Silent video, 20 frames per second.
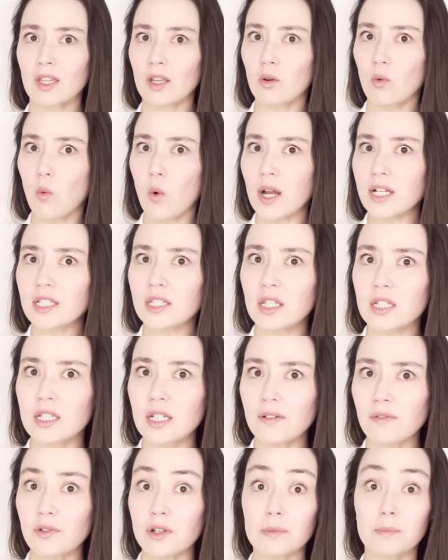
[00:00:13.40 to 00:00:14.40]
What's the
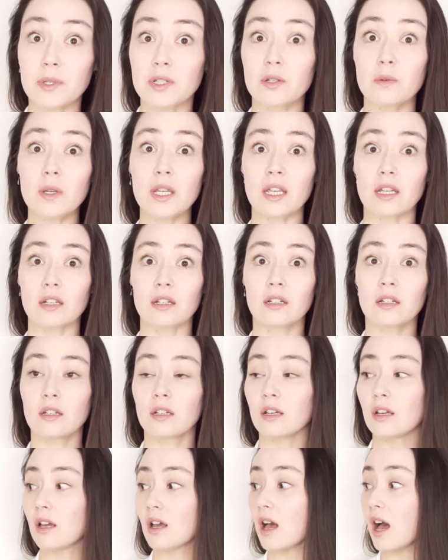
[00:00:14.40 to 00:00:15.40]
difference between
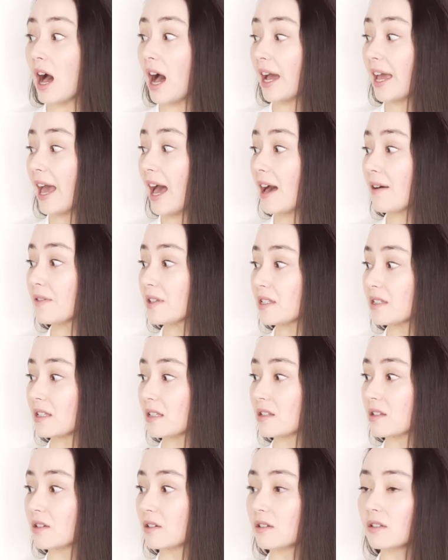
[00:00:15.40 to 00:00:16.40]
I have a
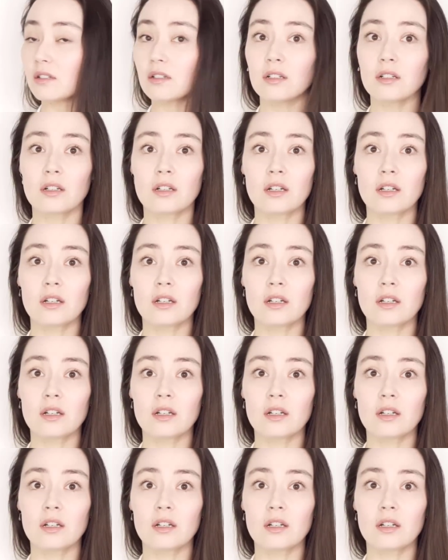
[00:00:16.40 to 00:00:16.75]
sister,